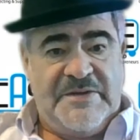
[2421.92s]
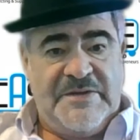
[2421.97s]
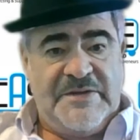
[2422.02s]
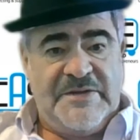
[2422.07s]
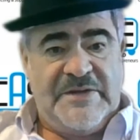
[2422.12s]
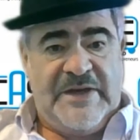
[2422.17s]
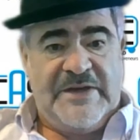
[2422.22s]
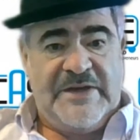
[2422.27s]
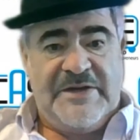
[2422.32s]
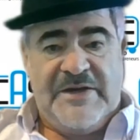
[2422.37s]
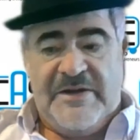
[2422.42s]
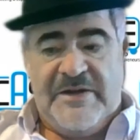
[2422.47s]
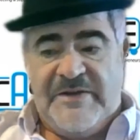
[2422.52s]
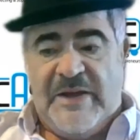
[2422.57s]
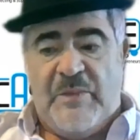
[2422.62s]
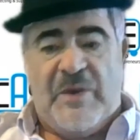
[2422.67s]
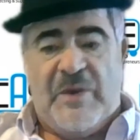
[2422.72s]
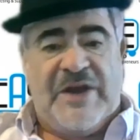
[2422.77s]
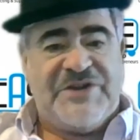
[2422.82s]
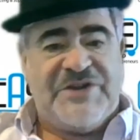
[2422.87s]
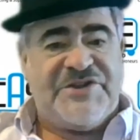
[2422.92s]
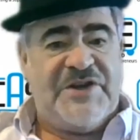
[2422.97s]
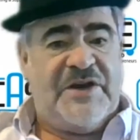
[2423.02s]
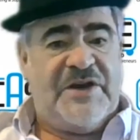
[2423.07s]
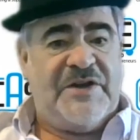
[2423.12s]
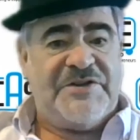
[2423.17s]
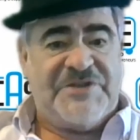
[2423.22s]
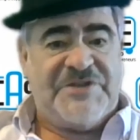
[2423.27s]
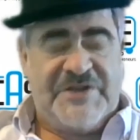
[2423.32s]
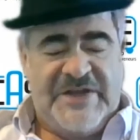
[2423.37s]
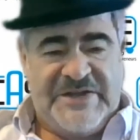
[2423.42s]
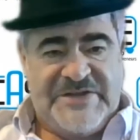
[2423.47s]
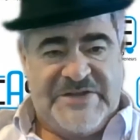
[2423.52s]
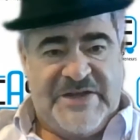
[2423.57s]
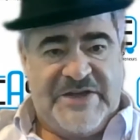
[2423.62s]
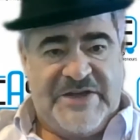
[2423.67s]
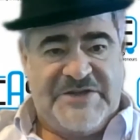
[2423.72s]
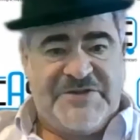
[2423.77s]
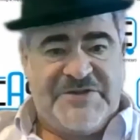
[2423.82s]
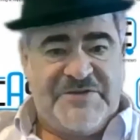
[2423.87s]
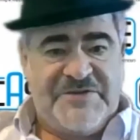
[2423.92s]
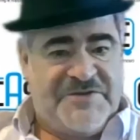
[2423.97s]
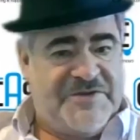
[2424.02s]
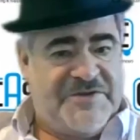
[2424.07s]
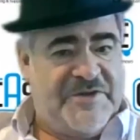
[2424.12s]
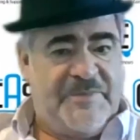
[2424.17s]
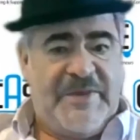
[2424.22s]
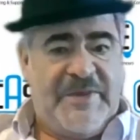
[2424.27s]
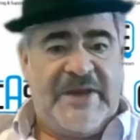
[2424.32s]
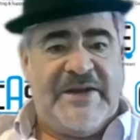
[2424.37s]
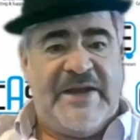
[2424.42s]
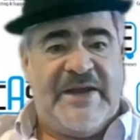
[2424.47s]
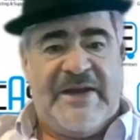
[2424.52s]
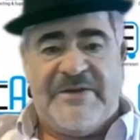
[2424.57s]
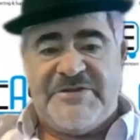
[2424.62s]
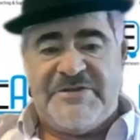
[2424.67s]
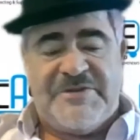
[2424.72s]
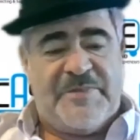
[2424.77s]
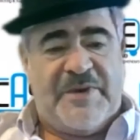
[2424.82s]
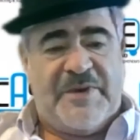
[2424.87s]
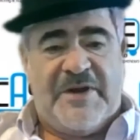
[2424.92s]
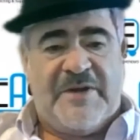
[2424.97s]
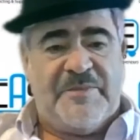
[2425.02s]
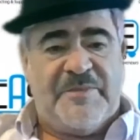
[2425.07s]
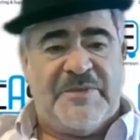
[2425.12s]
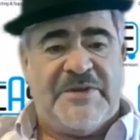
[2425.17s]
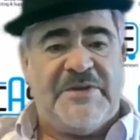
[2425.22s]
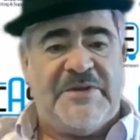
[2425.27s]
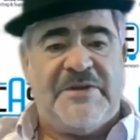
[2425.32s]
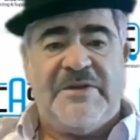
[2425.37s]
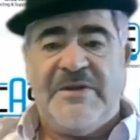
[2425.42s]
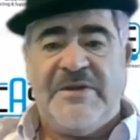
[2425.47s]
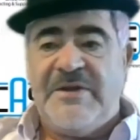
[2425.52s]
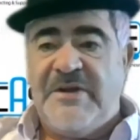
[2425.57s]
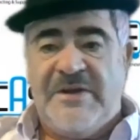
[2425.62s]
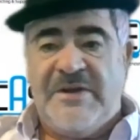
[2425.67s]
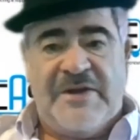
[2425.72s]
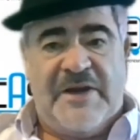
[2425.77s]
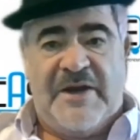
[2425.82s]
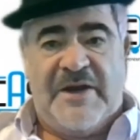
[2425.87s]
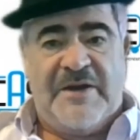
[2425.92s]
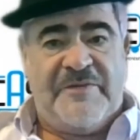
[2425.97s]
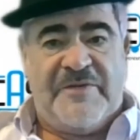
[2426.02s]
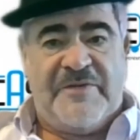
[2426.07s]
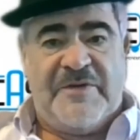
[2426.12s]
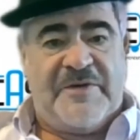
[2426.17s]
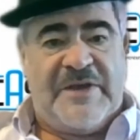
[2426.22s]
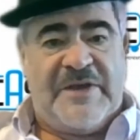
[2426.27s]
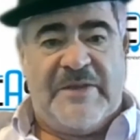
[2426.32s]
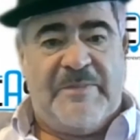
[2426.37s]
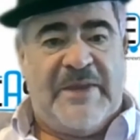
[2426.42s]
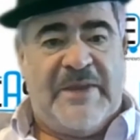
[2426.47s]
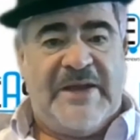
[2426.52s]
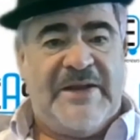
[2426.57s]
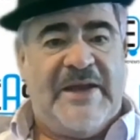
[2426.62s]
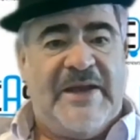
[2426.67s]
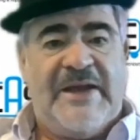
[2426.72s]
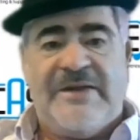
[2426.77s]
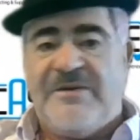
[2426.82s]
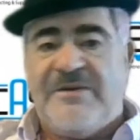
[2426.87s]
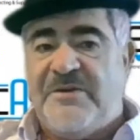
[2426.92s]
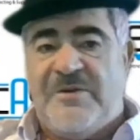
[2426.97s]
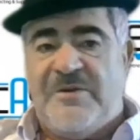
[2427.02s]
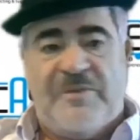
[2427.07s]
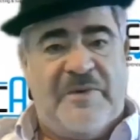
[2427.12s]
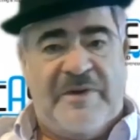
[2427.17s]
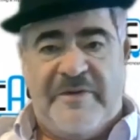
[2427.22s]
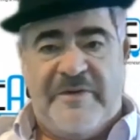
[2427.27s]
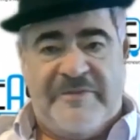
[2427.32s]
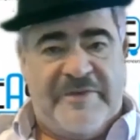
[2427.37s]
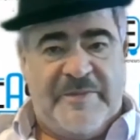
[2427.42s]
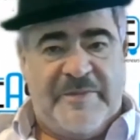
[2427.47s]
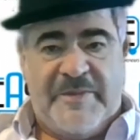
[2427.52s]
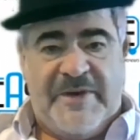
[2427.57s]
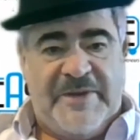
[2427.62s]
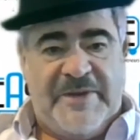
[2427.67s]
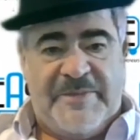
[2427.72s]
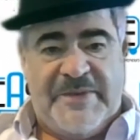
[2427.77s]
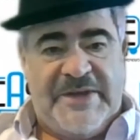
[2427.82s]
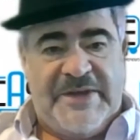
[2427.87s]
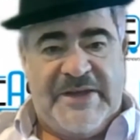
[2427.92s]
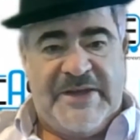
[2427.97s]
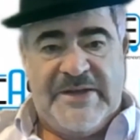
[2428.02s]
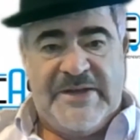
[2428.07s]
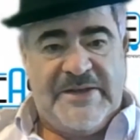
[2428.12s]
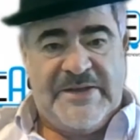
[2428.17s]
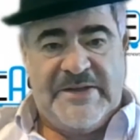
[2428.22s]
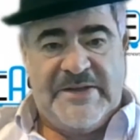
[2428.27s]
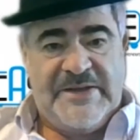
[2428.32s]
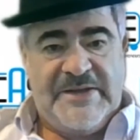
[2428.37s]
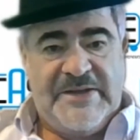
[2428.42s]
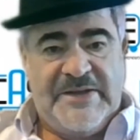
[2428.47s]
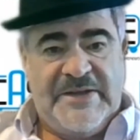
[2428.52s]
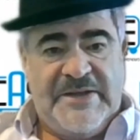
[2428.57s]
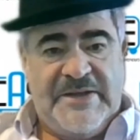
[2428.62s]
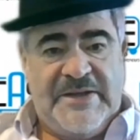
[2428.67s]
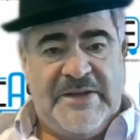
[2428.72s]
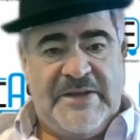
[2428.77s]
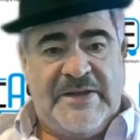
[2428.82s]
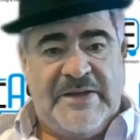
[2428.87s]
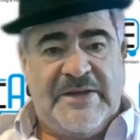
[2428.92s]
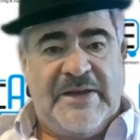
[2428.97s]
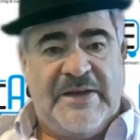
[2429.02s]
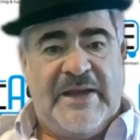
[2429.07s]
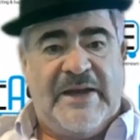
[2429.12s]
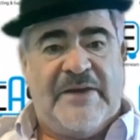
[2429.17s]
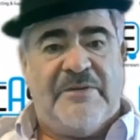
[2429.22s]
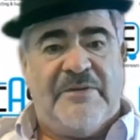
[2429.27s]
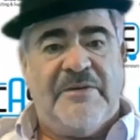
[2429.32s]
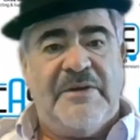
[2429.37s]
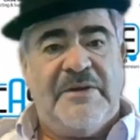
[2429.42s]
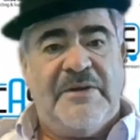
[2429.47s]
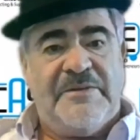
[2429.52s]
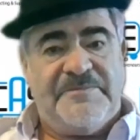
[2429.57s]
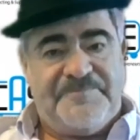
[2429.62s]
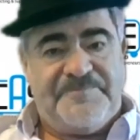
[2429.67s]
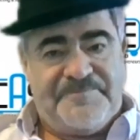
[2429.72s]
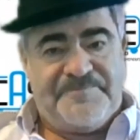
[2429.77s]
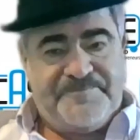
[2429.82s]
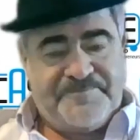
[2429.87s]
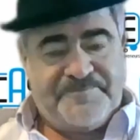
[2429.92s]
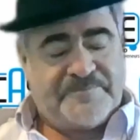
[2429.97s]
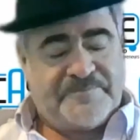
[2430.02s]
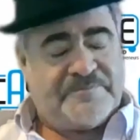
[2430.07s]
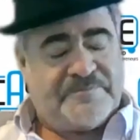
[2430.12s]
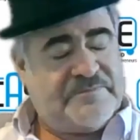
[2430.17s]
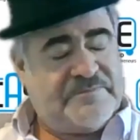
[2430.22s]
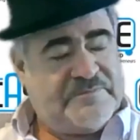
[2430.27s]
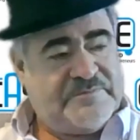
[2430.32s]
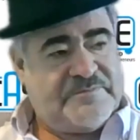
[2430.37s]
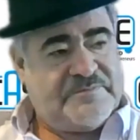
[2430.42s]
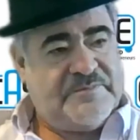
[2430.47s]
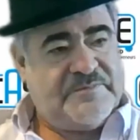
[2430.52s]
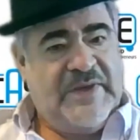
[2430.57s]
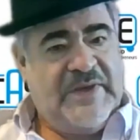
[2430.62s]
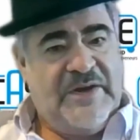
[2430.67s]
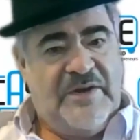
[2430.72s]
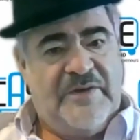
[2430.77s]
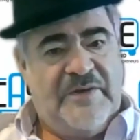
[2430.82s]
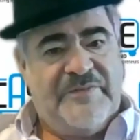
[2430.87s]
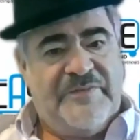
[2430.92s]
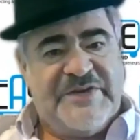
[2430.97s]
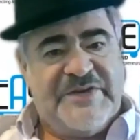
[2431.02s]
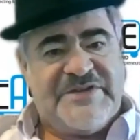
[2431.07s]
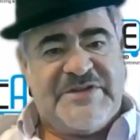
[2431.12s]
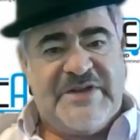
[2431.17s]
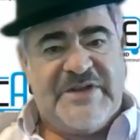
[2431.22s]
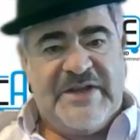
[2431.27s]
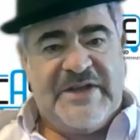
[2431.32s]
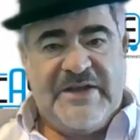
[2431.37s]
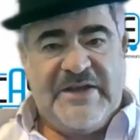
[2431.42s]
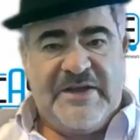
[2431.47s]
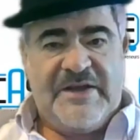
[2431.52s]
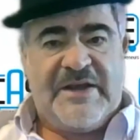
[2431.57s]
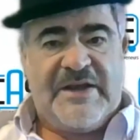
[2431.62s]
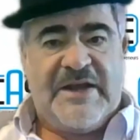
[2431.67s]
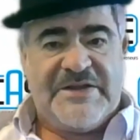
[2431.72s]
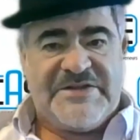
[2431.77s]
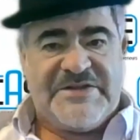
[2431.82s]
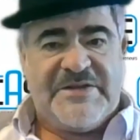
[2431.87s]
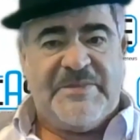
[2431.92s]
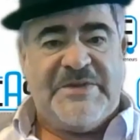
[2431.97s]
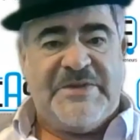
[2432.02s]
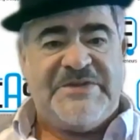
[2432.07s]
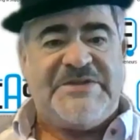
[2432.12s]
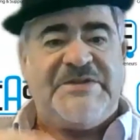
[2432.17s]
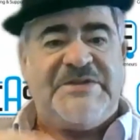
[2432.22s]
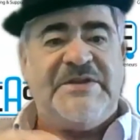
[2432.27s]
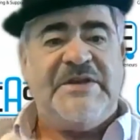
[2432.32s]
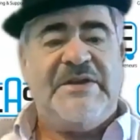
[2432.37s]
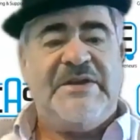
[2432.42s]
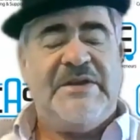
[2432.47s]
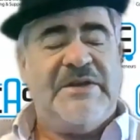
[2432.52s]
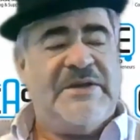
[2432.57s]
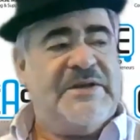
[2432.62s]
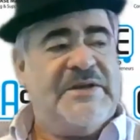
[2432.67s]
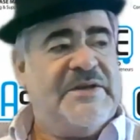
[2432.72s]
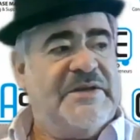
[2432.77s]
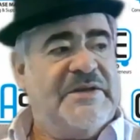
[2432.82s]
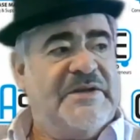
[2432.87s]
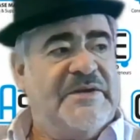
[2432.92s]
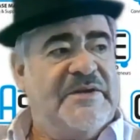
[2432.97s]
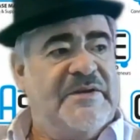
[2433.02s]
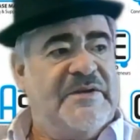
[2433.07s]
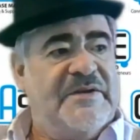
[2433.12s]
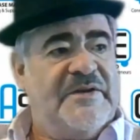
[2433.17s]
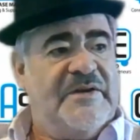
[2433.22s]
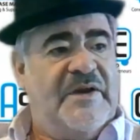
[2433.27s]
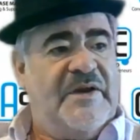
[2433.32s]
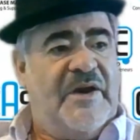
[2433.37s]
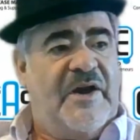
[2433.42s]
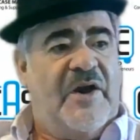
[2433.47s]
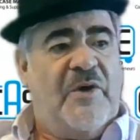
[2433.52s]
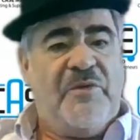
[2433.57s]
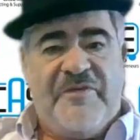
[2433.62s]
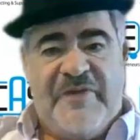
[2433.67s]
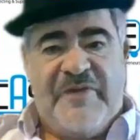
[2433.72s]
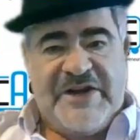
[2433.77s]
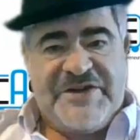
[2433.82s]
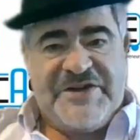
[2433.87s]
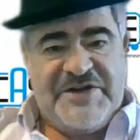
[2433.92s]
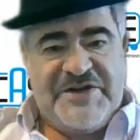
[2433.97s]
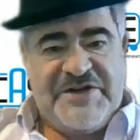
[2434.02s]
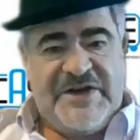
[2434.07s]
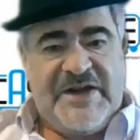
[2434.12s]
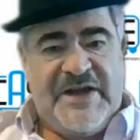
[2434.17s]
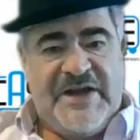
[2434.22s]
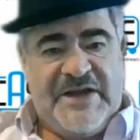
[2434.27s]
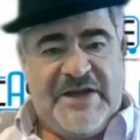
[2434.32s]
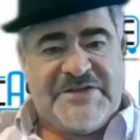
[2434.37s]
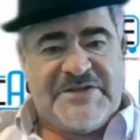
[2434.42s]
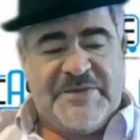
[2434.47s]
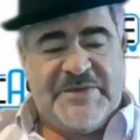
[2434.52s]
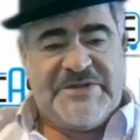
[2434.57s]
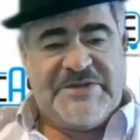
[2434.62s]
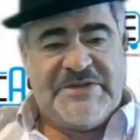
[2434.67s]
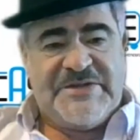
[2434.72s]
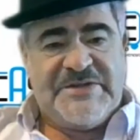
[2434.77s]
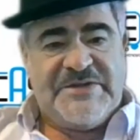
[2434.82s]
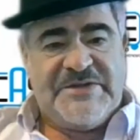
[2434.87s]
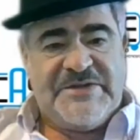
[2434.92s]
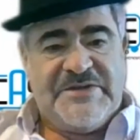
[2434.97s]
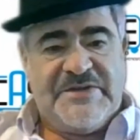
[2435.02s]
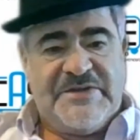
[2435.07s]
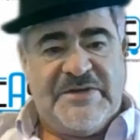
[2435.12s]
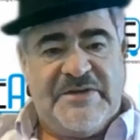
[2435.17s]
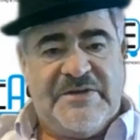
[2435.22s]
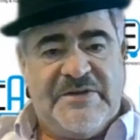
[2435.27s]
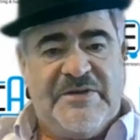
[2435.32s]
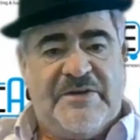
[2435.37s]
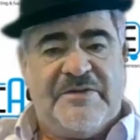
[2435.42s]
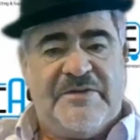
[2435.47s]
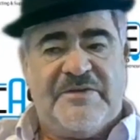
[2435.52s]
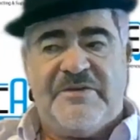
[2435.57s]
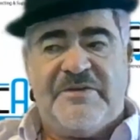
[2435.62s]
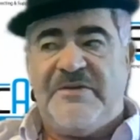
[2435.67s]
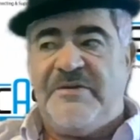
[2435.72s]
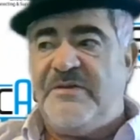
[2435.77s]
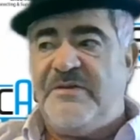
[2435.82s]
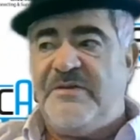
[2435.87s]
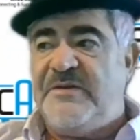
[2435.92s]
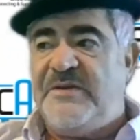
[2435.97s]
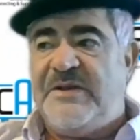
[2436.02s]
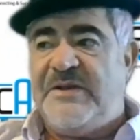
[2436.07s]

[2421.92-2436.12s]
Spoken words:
And, that white Charger then takes you to your penthouse apartment overlooking Manhattan or wherever it might be. Now, obviously, customers, old-fashioned customers, not the